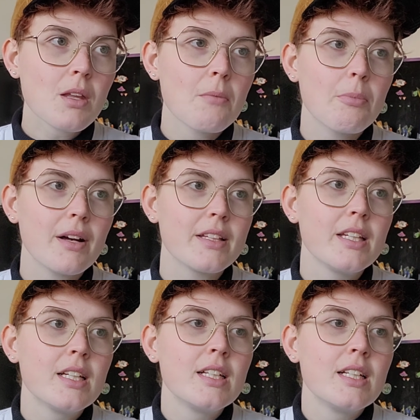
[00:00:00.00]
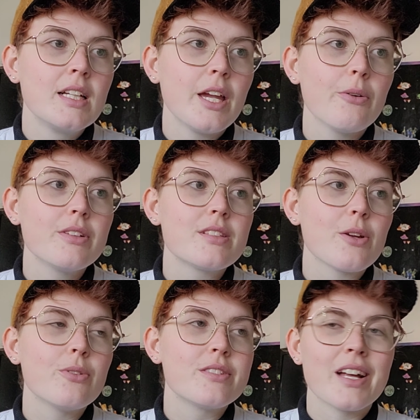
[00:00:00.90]
but it was
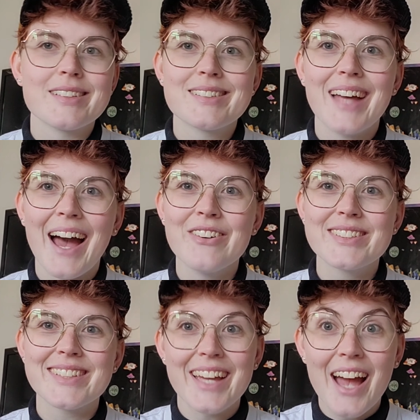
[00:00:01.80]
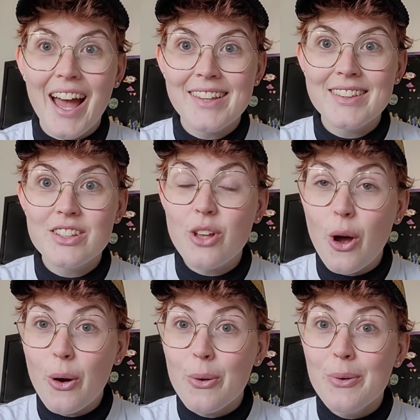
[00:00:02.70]
nuts. I was like,
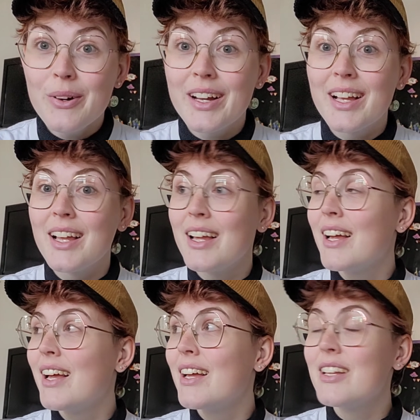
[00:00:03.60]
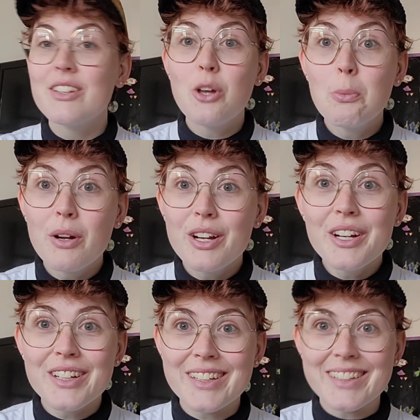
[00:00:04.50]
no
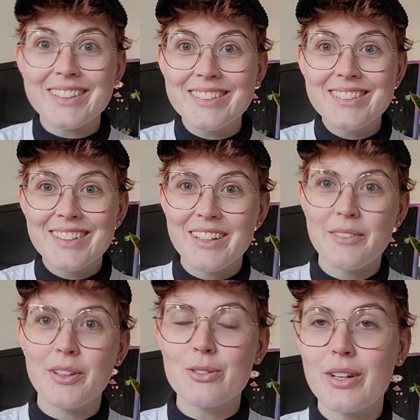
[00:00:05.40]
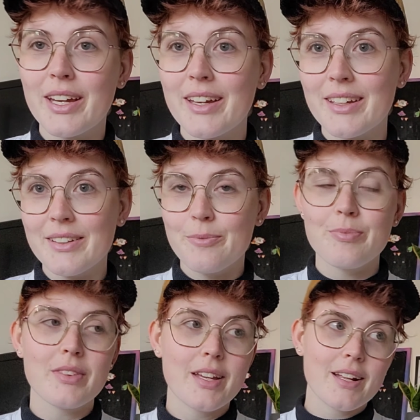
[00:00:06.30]
birds. It's okay.
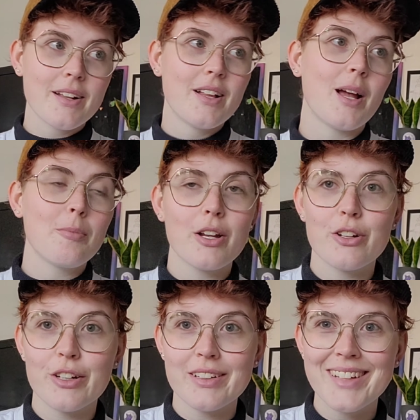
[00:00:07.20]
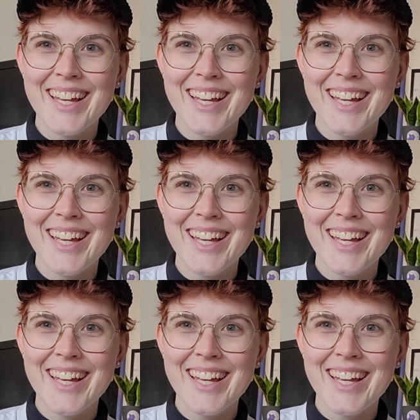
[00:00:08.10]
I'm not hurt.